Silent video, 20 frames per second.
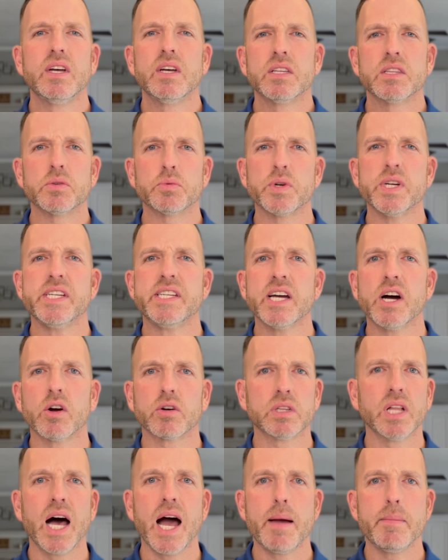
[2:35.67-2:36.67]
the retail
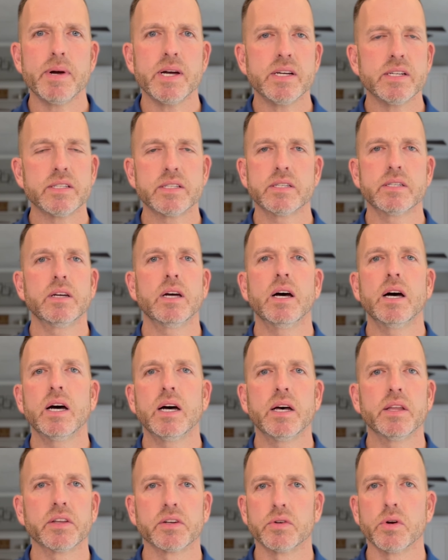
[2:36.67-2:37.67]
climate,
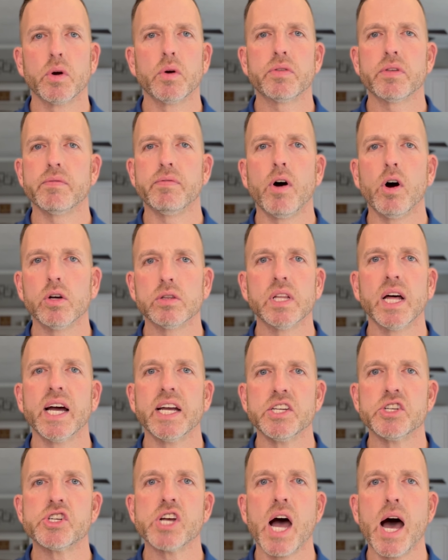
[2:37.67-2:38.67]
the growth of
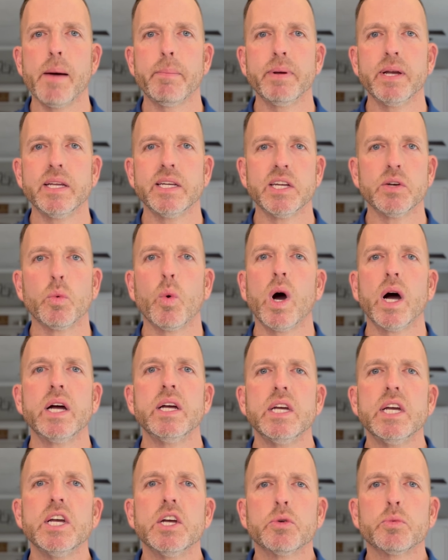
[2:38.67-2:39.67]
online shopping, and what
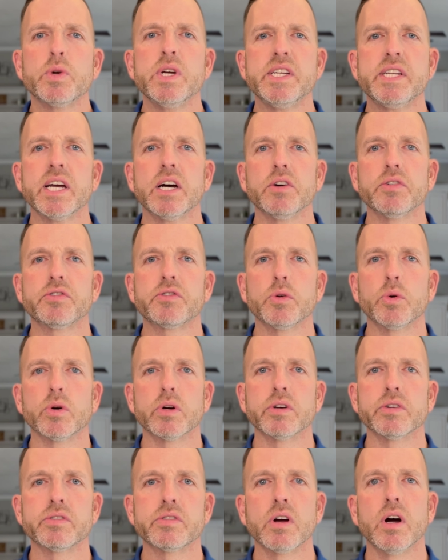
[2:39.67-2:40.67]
retail
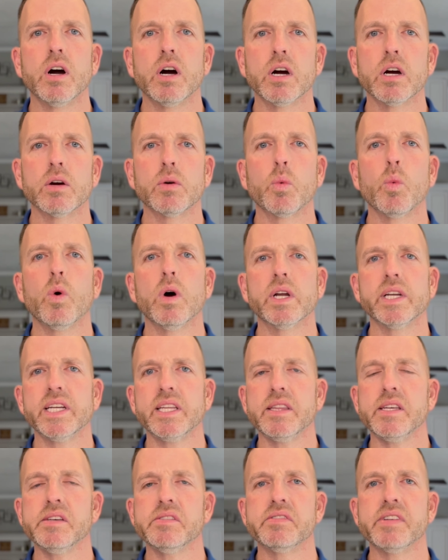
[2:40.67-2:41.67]
stores are
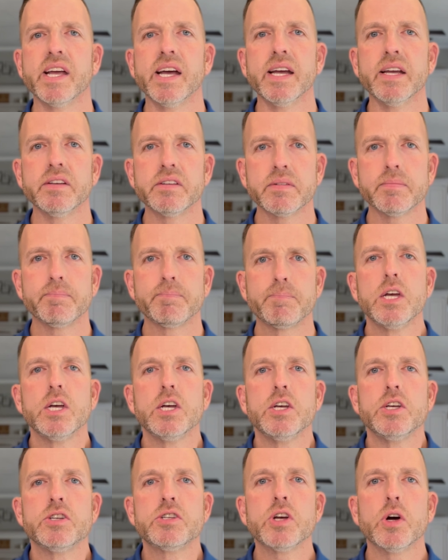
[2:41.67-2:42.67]
wanting these days.
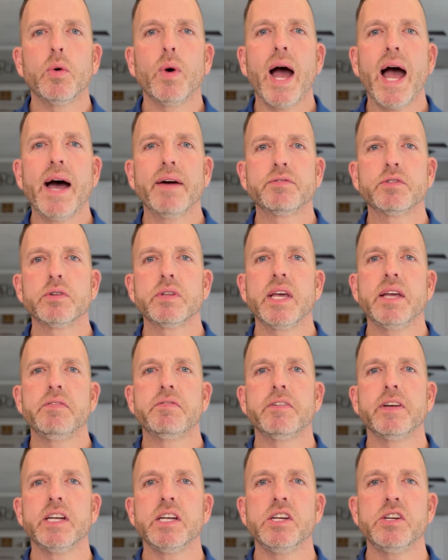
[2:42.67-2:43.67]
So after they
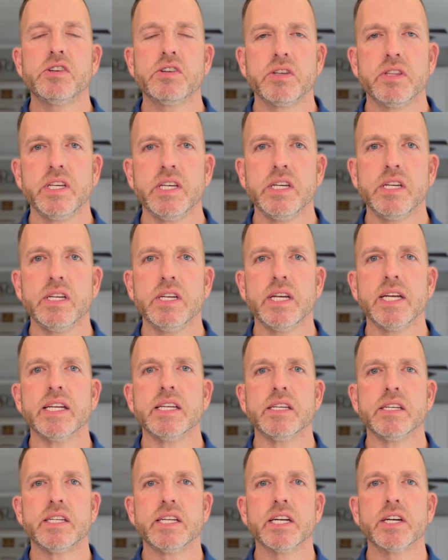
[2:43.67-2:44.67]
finish the
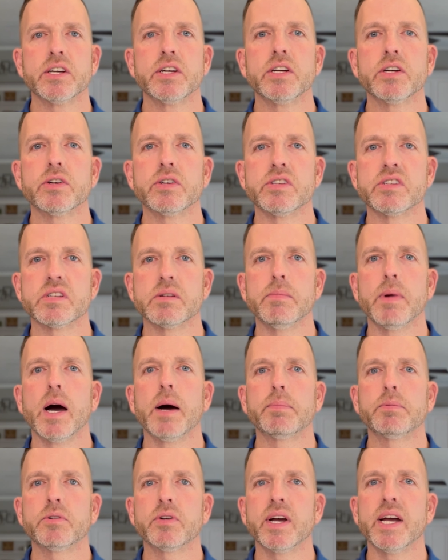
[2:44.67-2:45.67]
interior and some
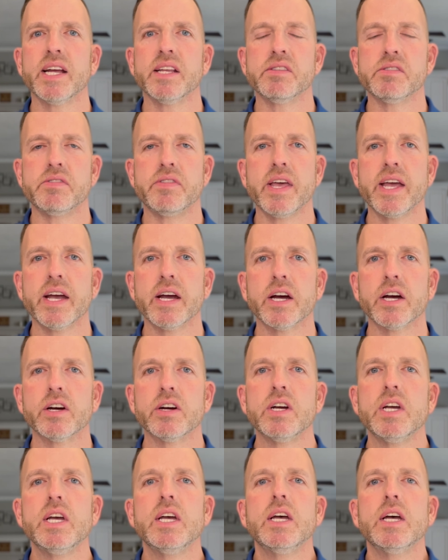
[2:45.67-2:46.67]
upgrades there,
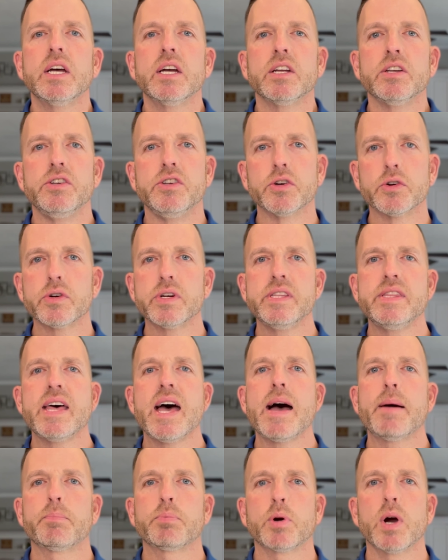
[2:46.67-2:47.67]
during
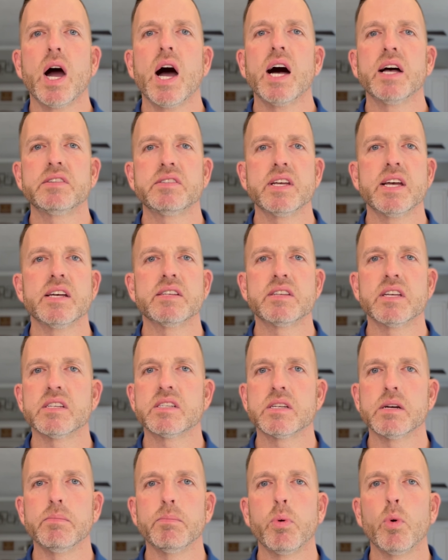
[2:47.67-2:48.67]
that process at
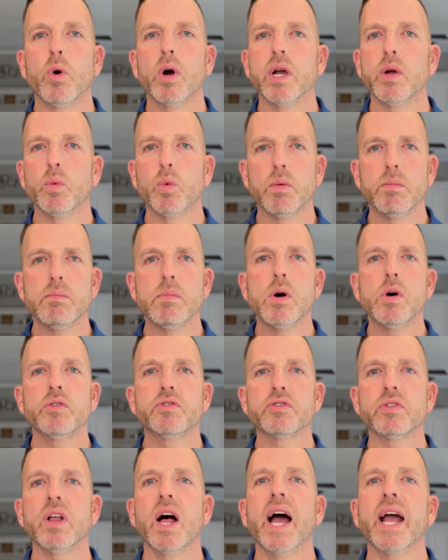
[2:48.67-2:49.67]
some point, we'll
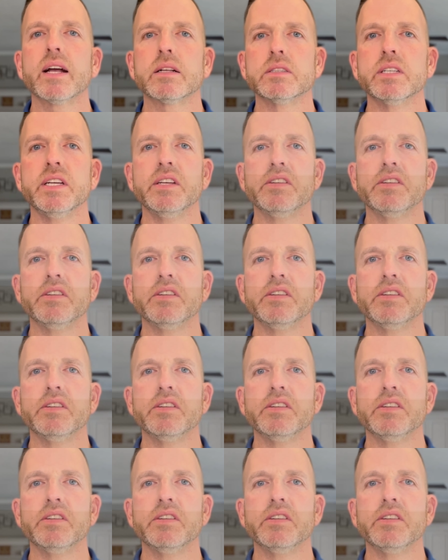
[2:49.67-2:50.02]
most likely